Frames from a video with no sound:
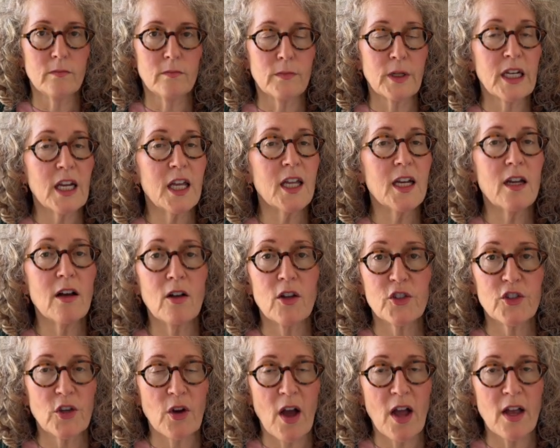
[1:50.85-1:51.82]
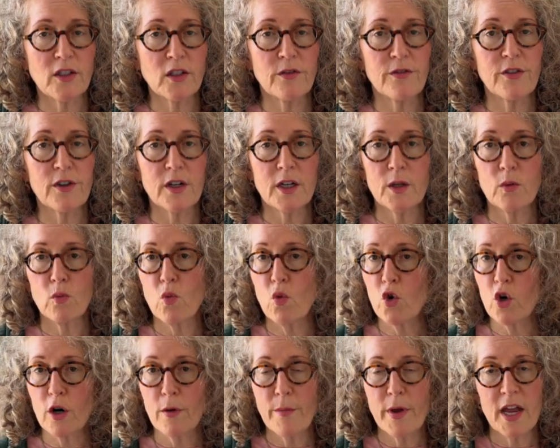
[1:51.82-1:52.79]
But it also has a very
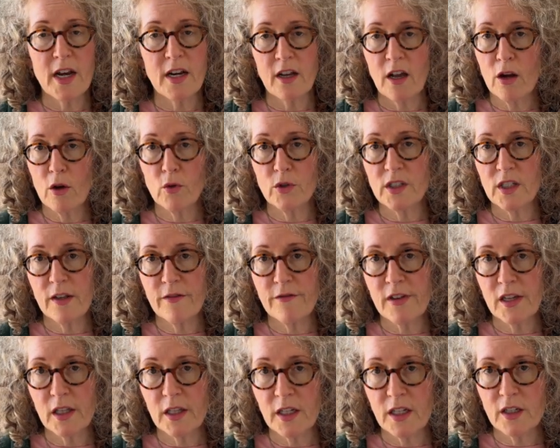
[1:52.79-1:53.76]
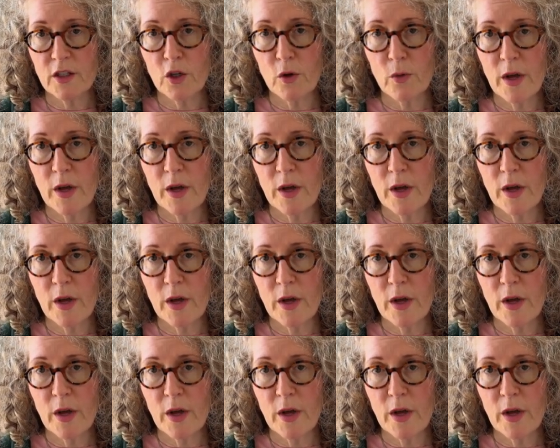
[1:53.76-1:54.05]
warm and cozy feeling to